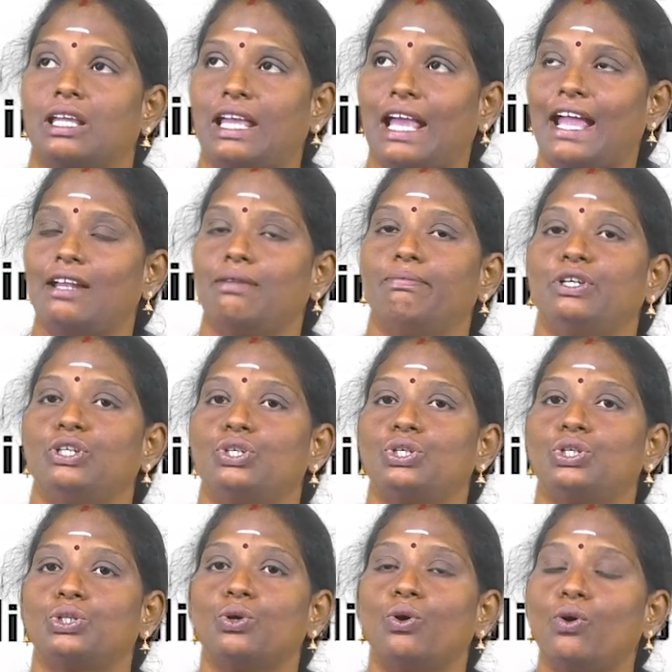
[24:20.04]
can be
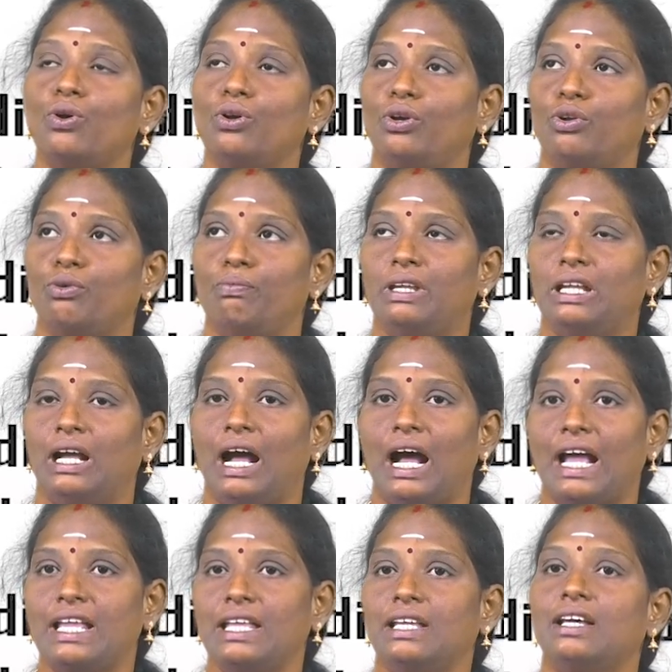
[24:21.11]
shown to be
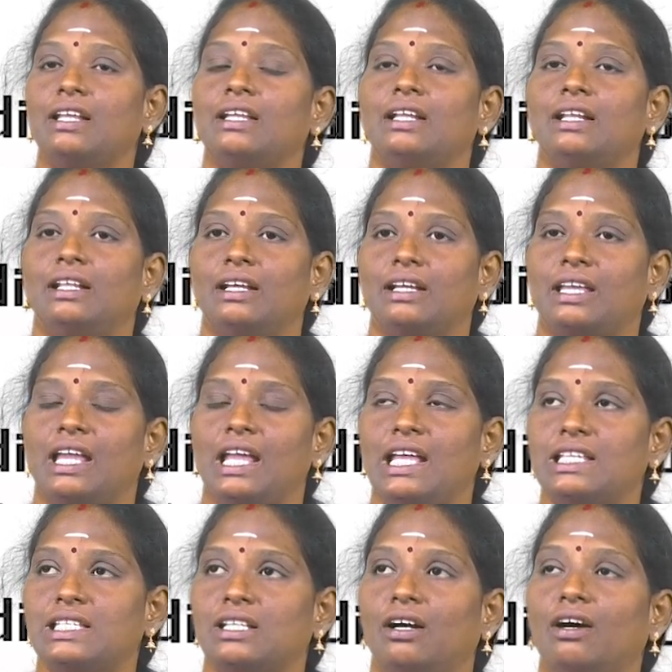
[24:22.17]
higher in the
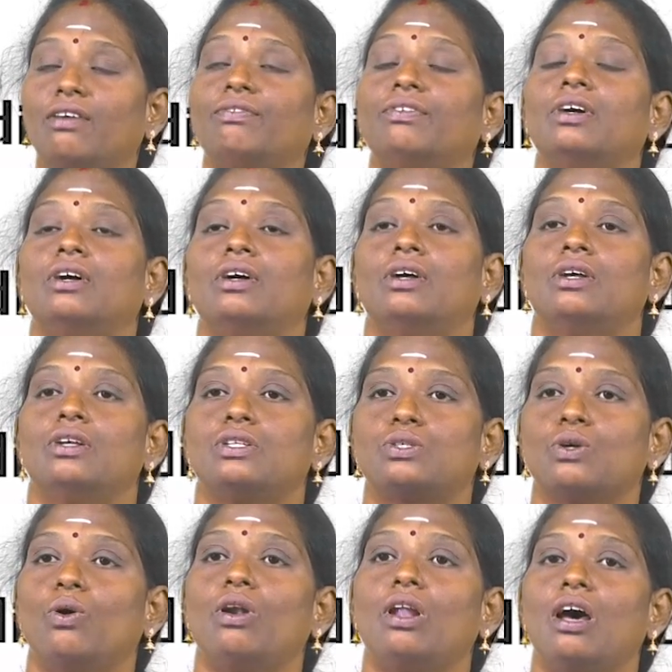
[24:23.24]
case of
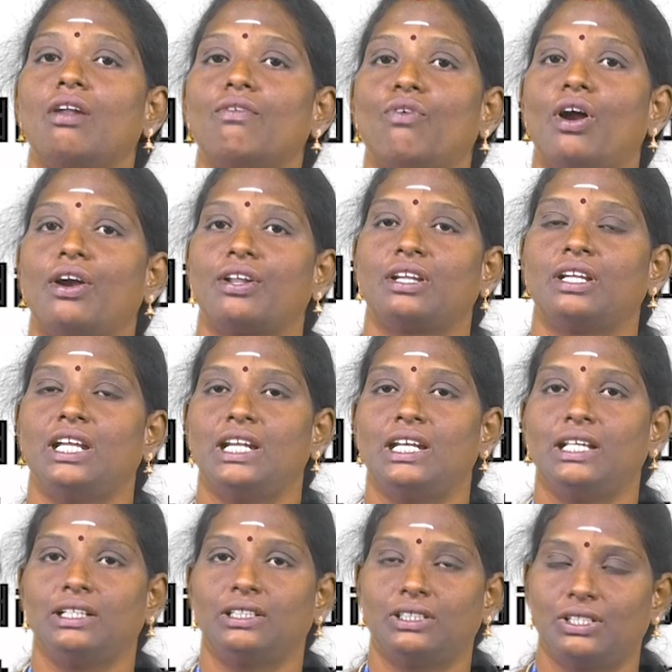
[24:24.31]
solar water
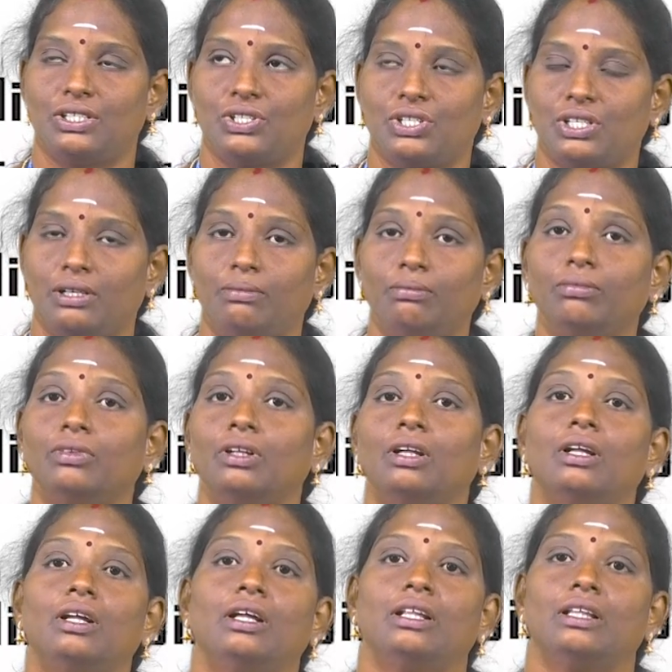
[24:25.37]
heating system
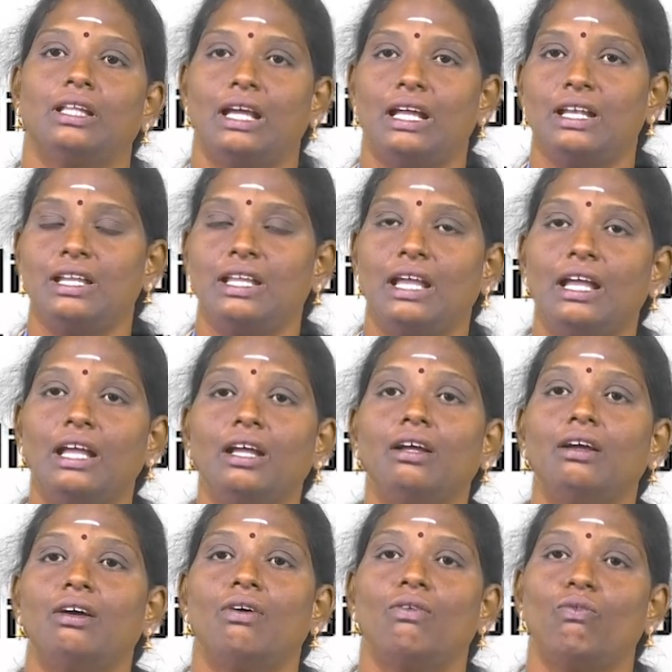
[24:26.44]
than a
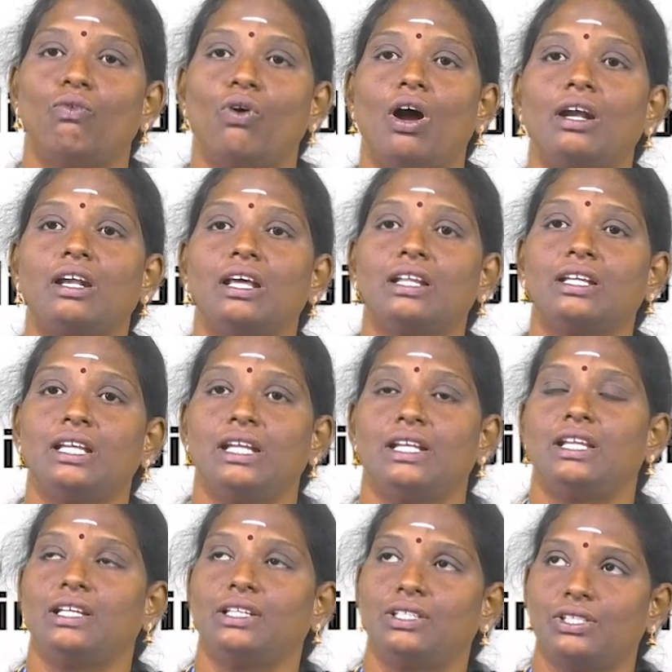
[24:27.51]
water
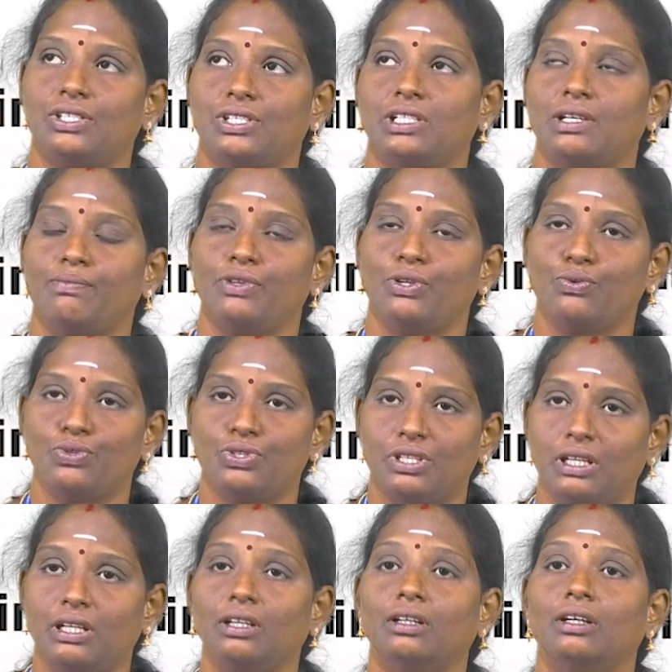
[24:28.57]
heating system
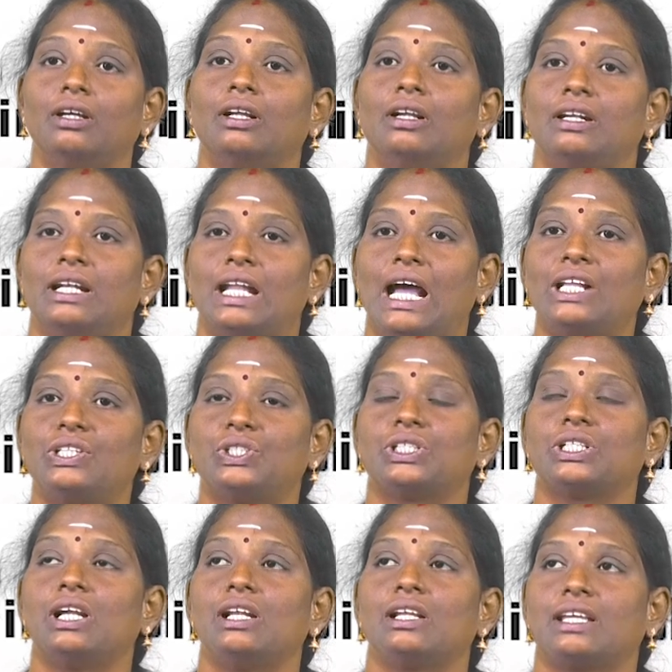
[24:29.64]
using
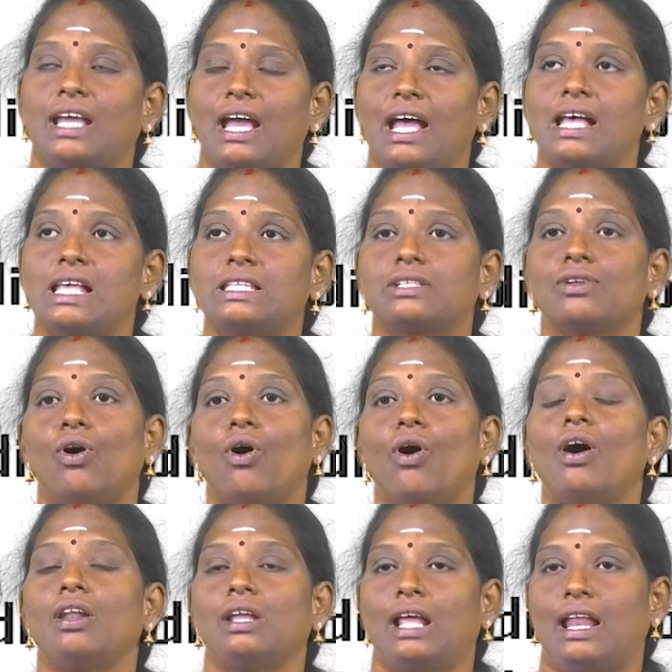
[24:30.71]
natural gas
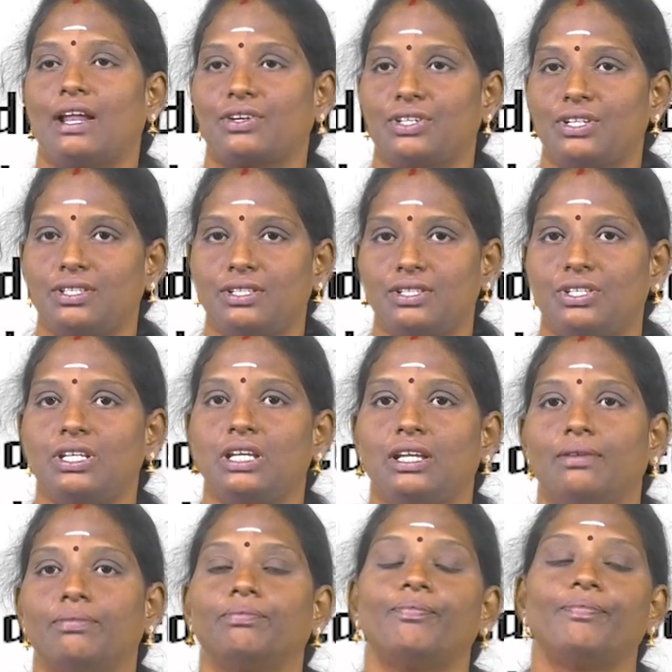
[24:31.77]
or
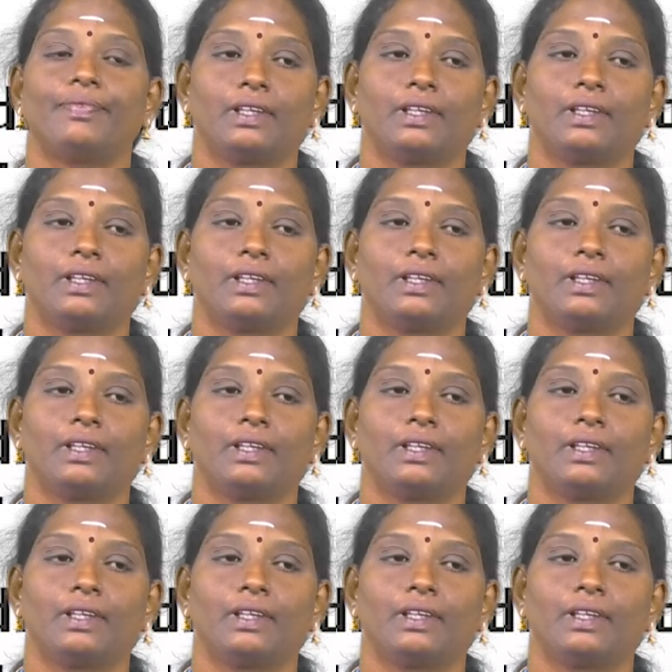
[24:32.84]
electricity.